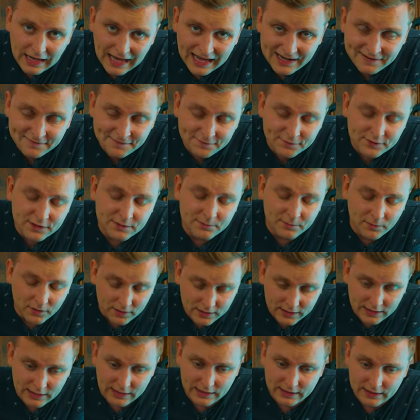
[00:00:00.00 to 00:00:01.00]
And for the
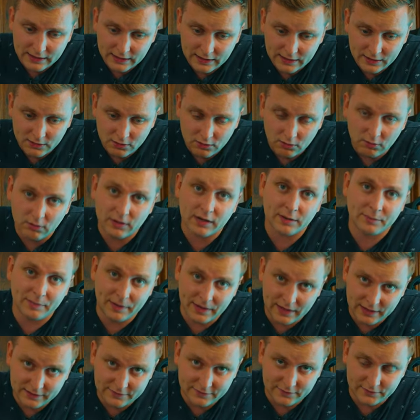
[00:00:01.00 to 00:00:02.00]
money, what I
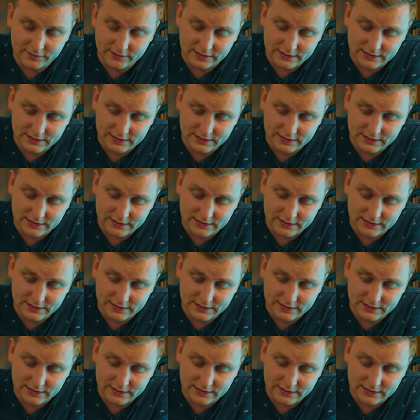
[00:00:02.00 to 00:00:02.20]
paid for